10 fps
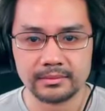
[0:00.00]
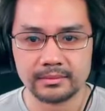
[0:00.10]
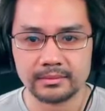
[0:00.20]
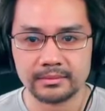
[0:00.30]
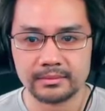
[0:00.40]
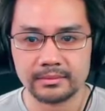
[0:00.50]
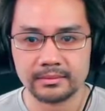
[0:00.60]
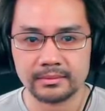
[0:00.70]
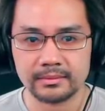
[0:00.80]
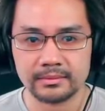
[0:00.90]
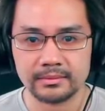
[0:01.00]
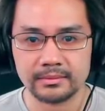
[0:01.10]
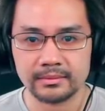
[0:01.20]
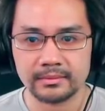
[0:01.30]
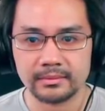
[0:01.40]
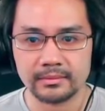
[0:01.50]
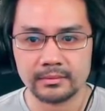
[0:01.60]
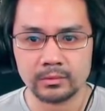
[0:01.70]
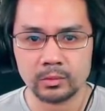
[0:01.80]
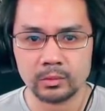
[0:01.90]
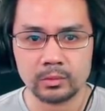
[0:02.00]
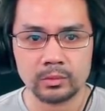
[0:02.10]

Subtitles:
[no speech]